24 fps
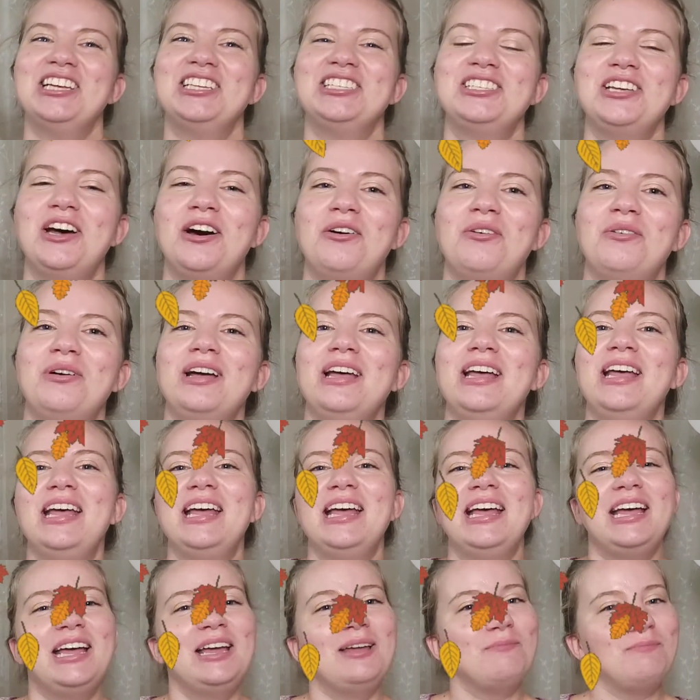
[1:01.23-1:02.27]
So
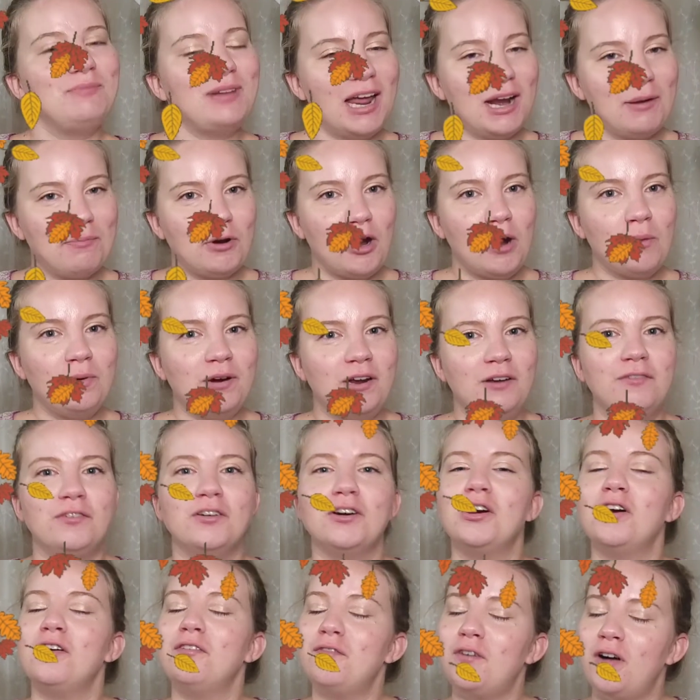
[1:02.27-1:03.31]
not appropriate
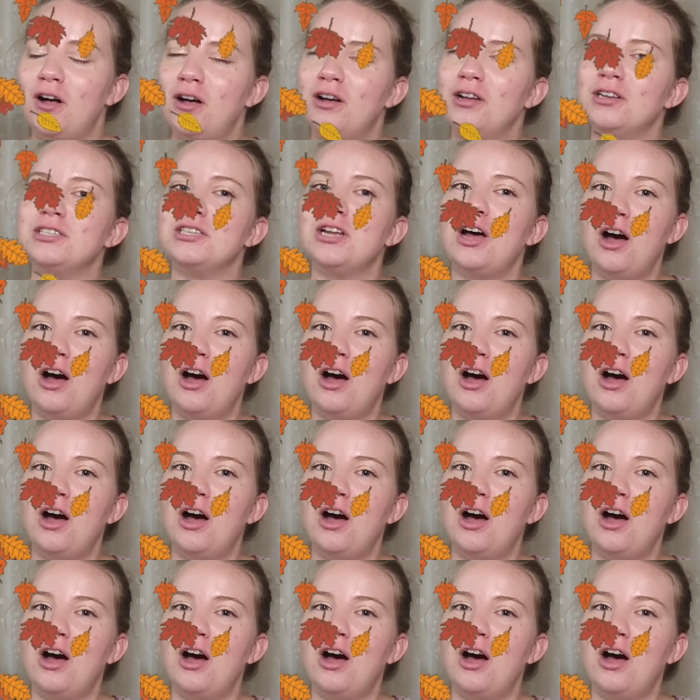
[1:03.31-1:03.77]
for falls